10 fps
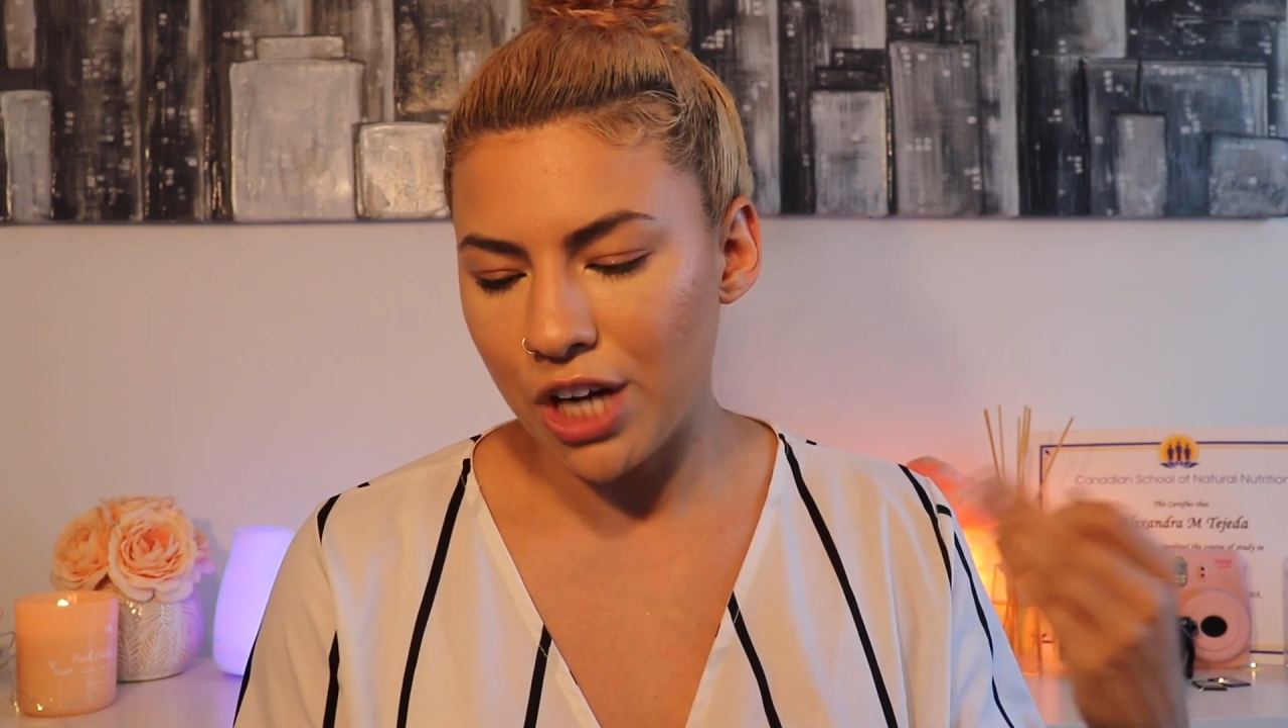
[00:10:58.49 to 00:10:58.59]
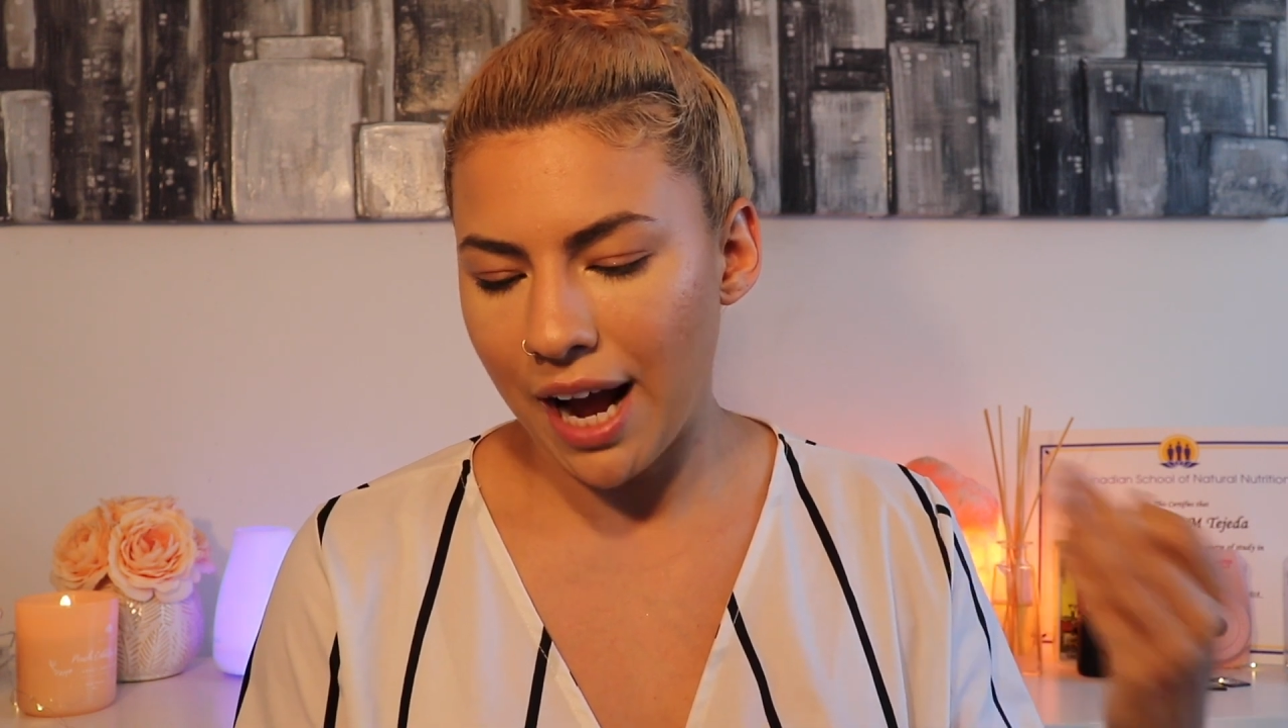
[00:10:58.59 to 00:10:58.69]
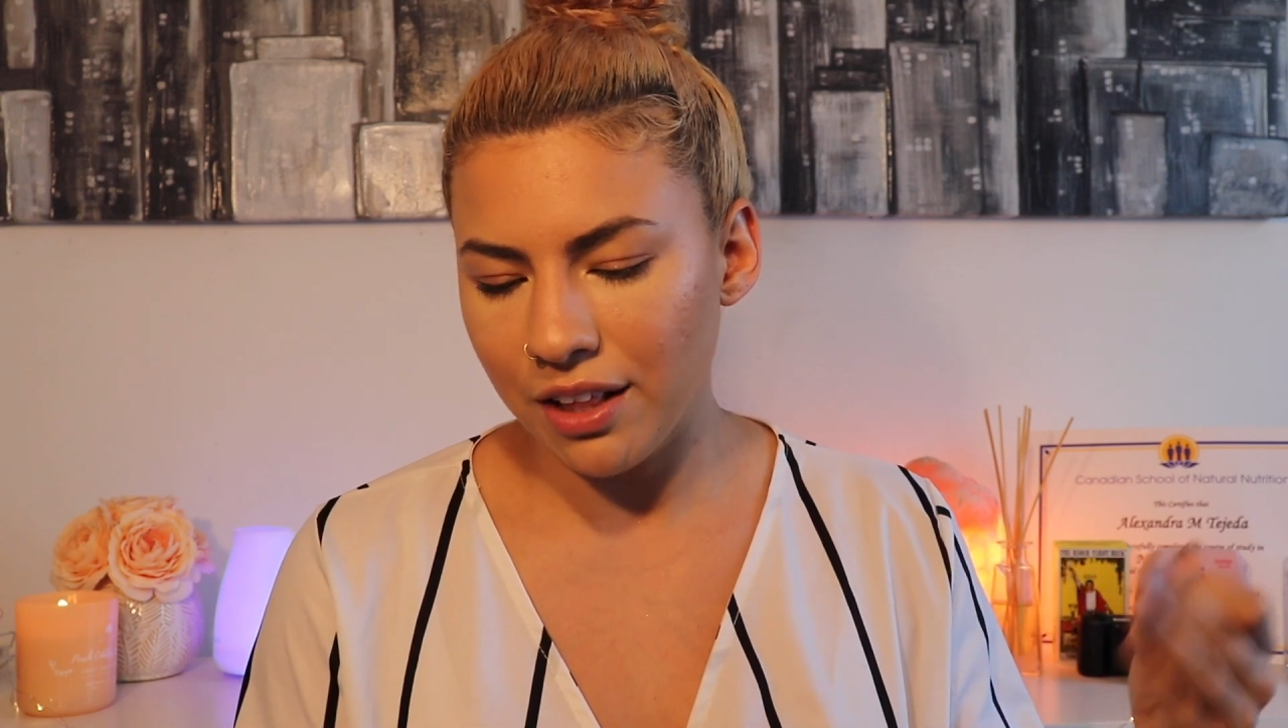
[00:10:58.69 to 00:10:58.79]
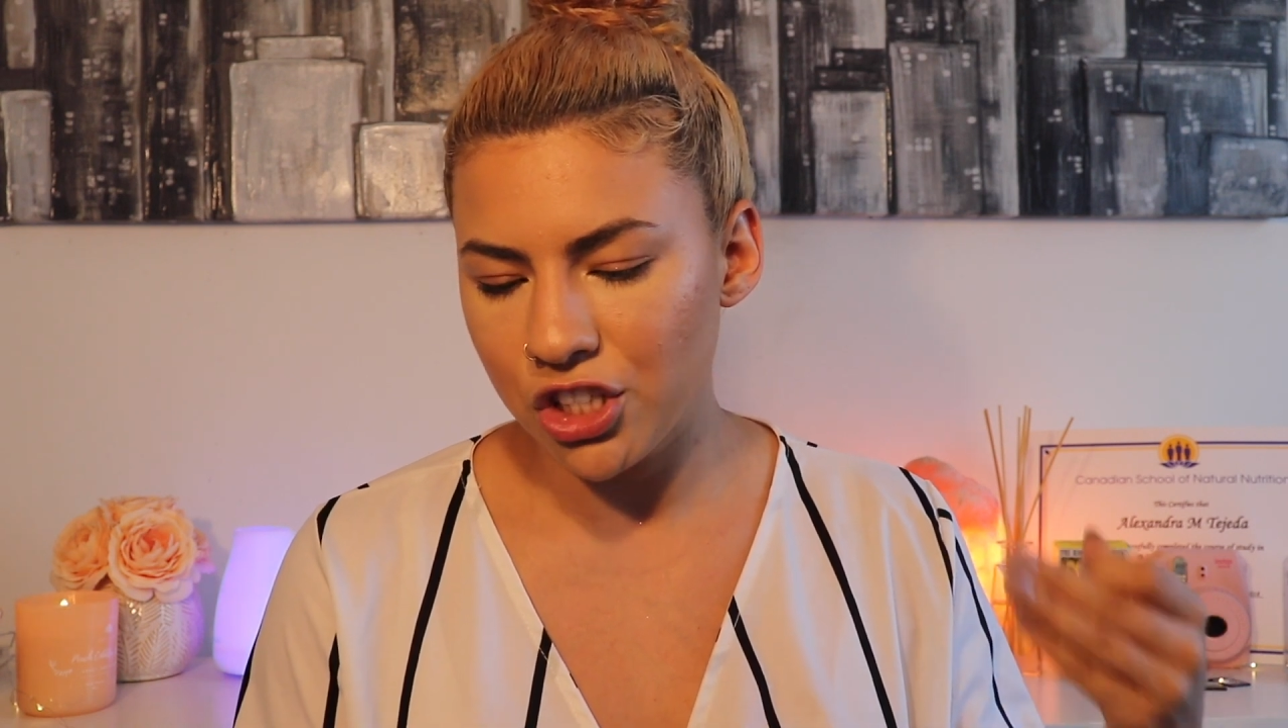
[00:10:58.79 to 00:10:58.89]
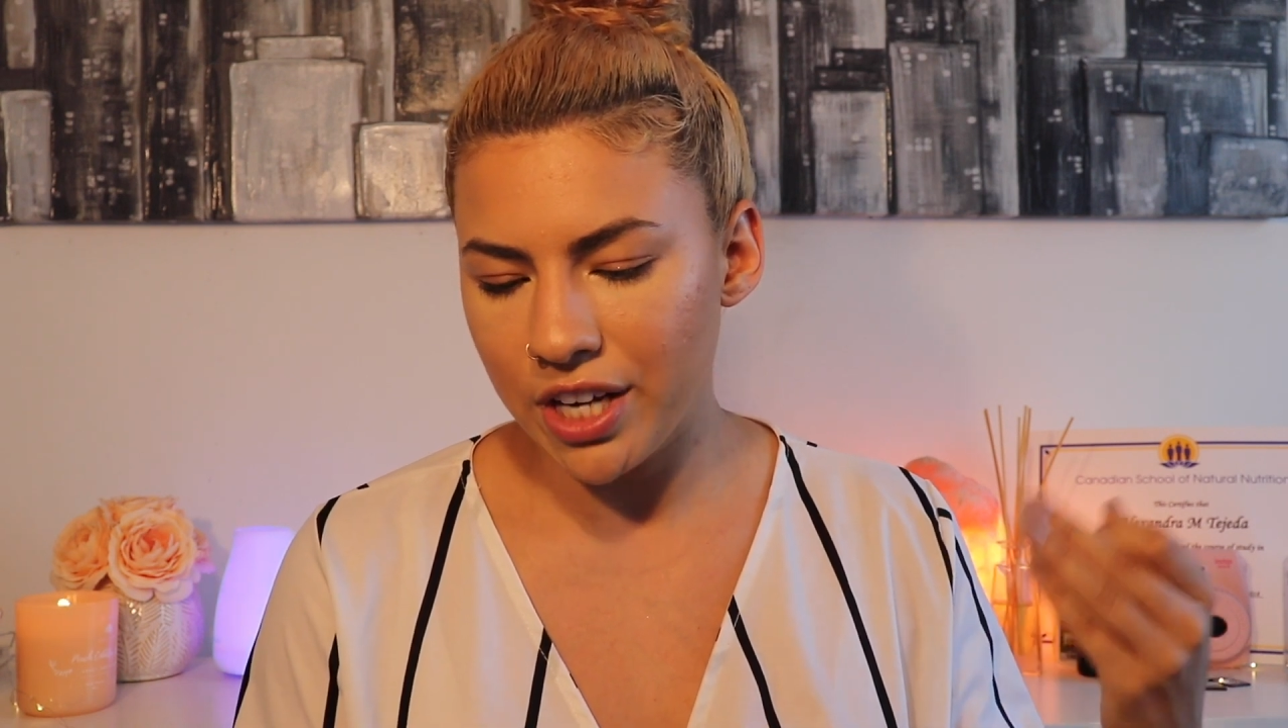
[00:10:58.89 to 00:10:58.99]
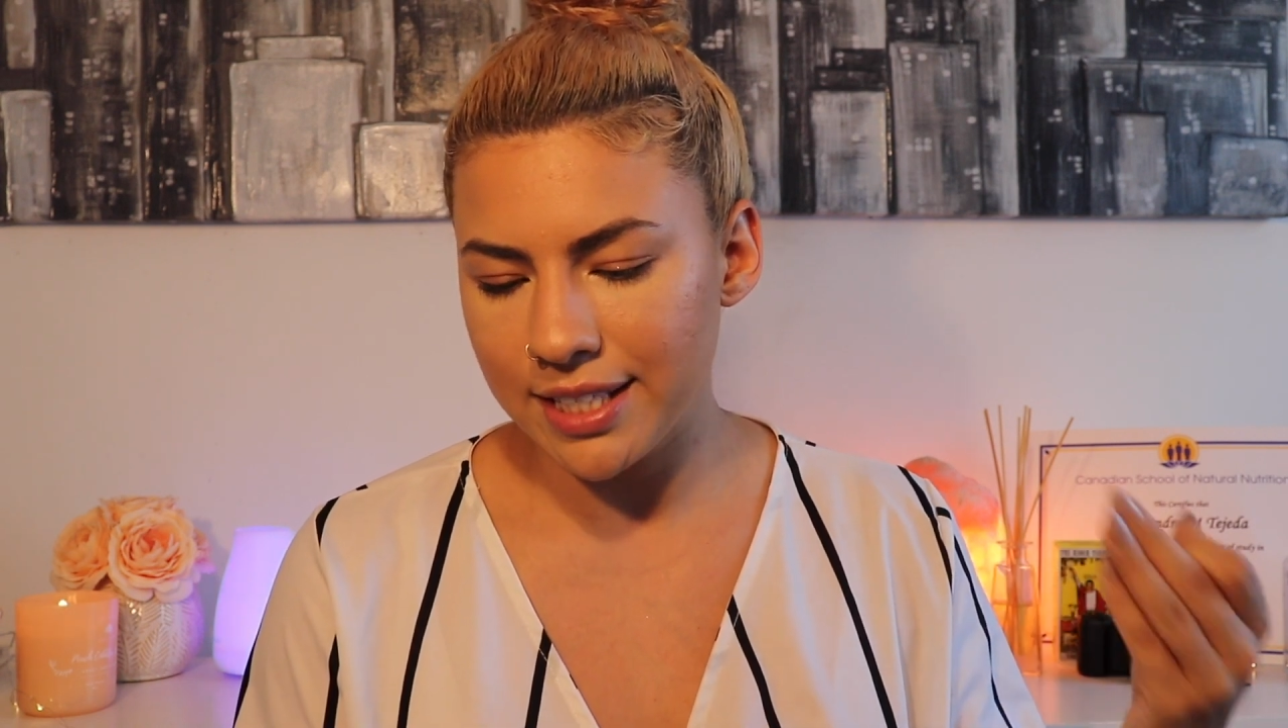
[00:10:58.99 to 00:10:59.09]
challenge the